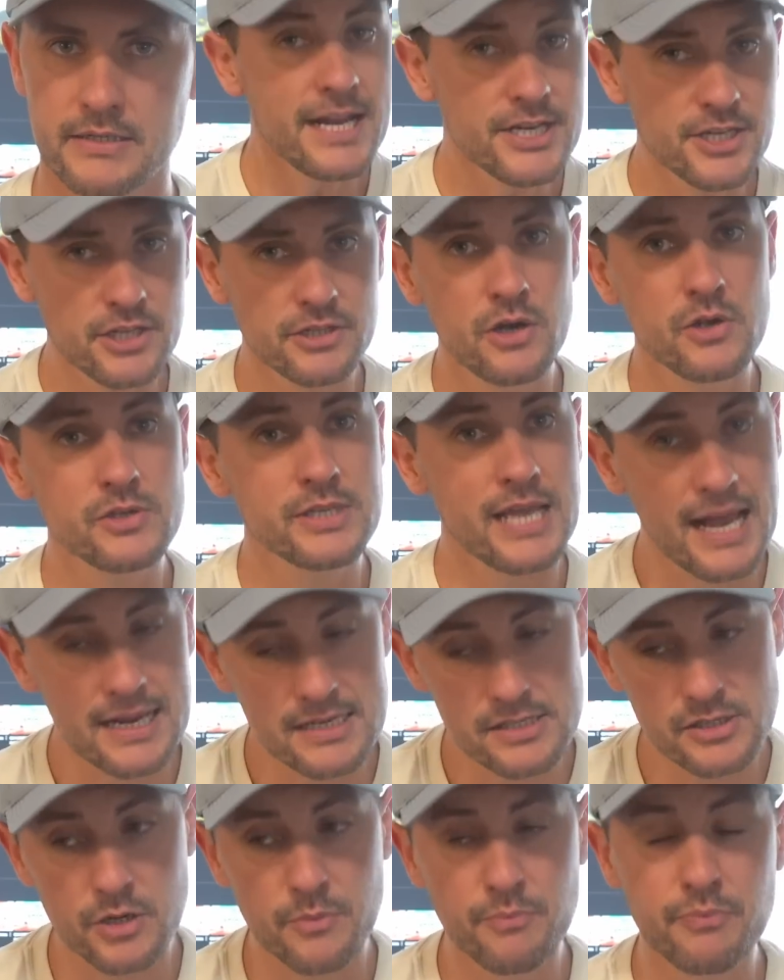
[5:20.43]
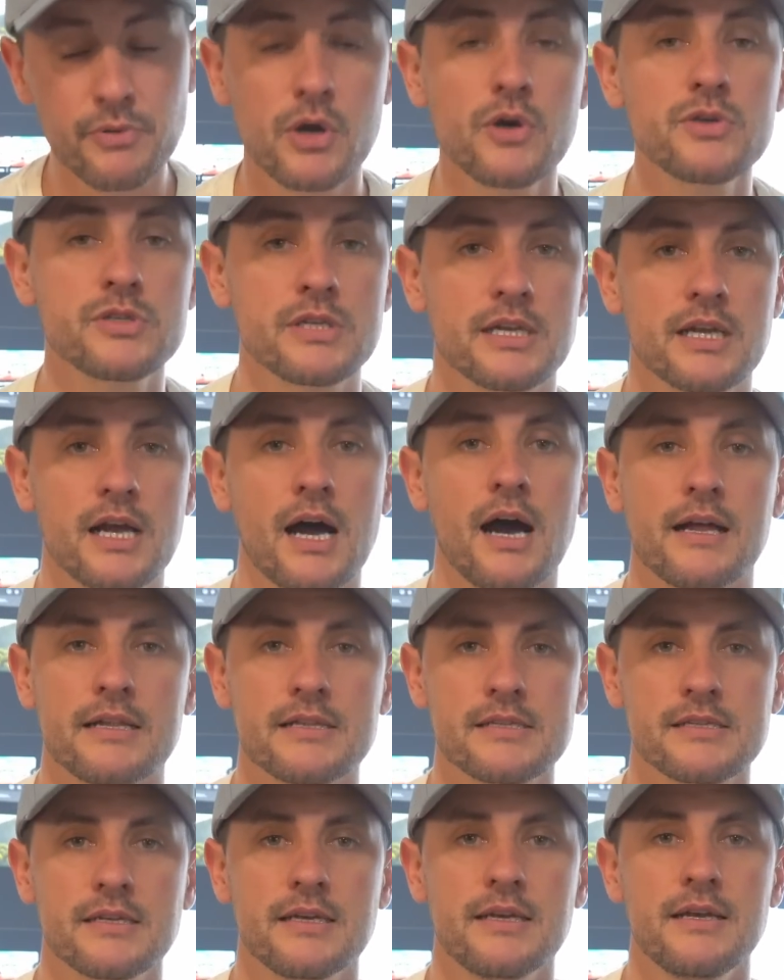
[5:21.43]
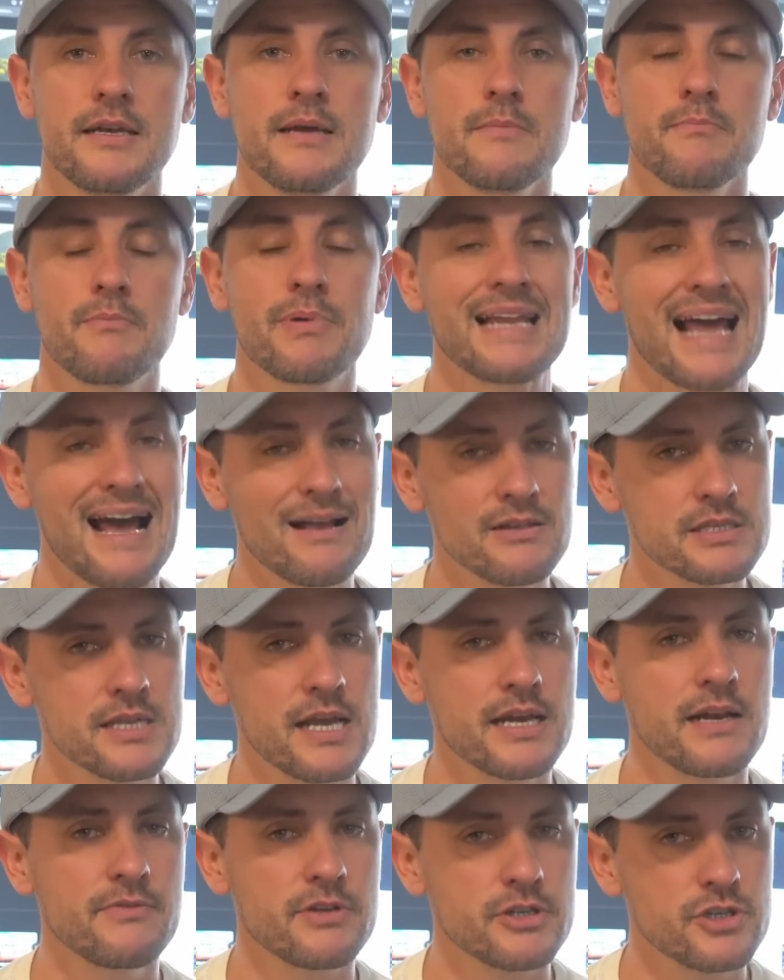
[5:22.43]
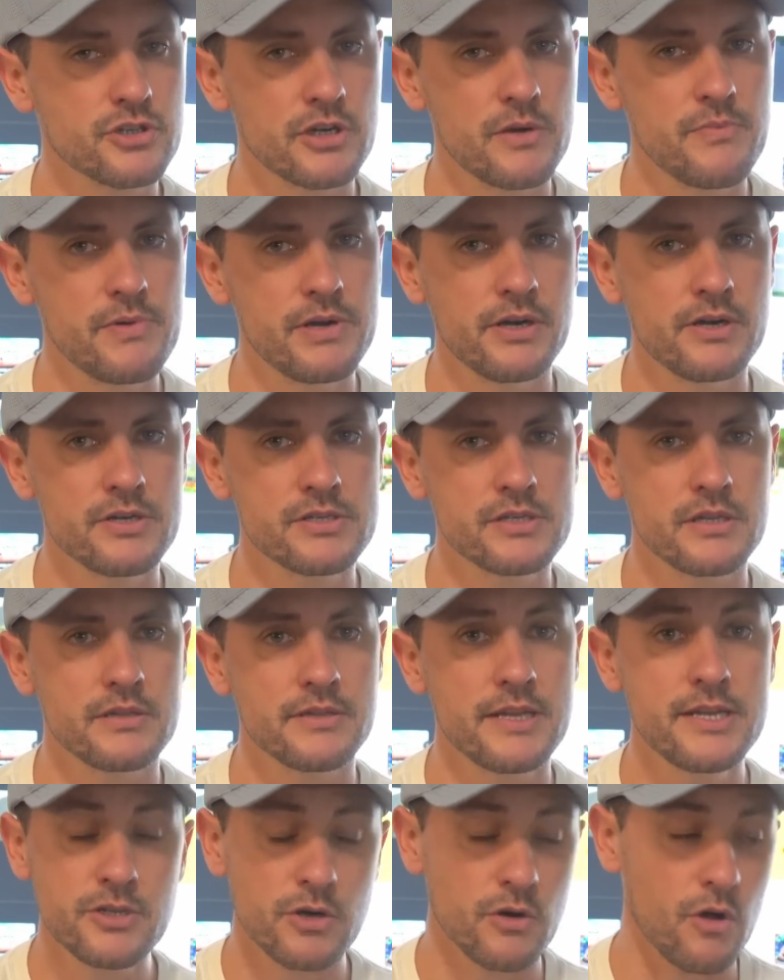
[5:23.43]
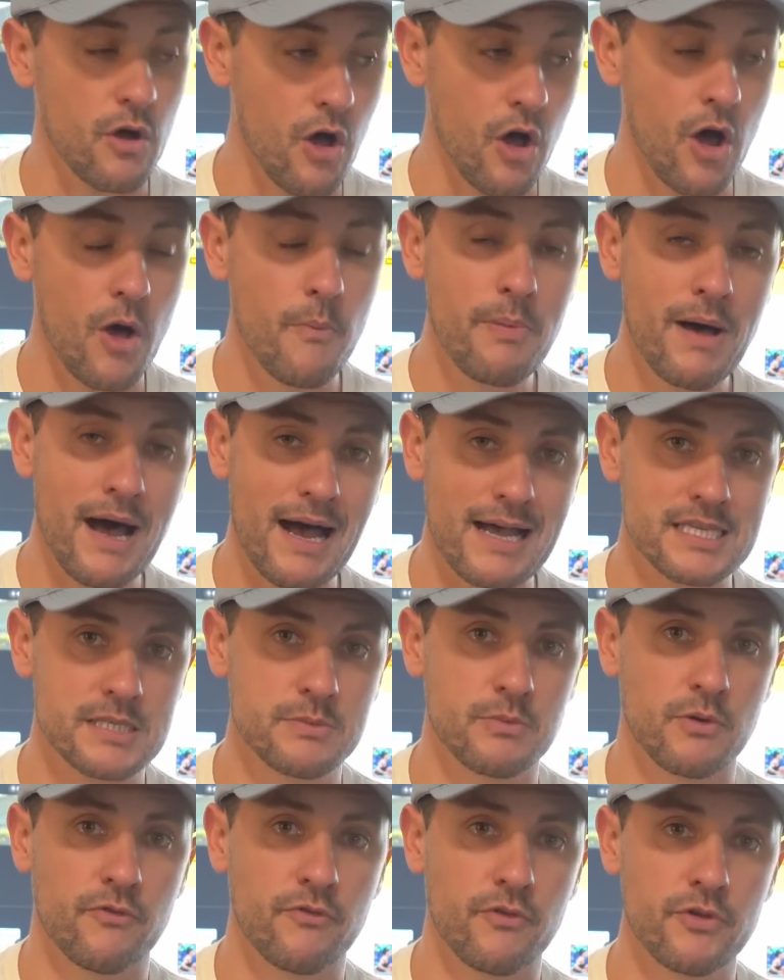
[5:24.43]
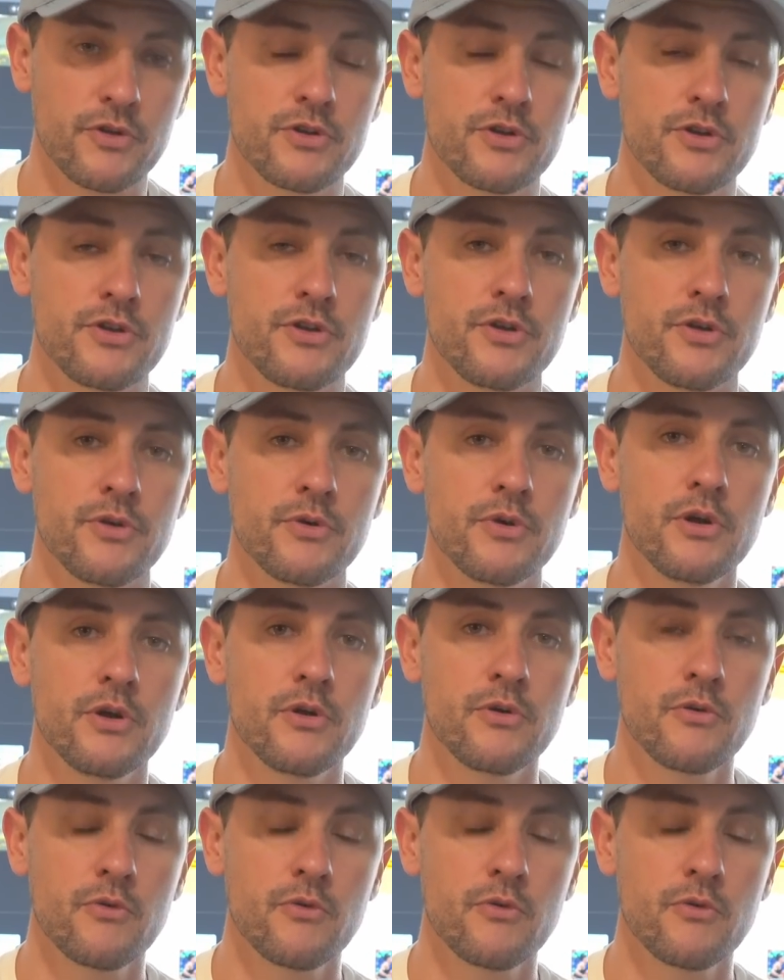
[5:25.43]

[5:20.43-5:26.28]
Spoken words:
Each of those has their pros and cons, but outside of distributors, these are all possible for you to do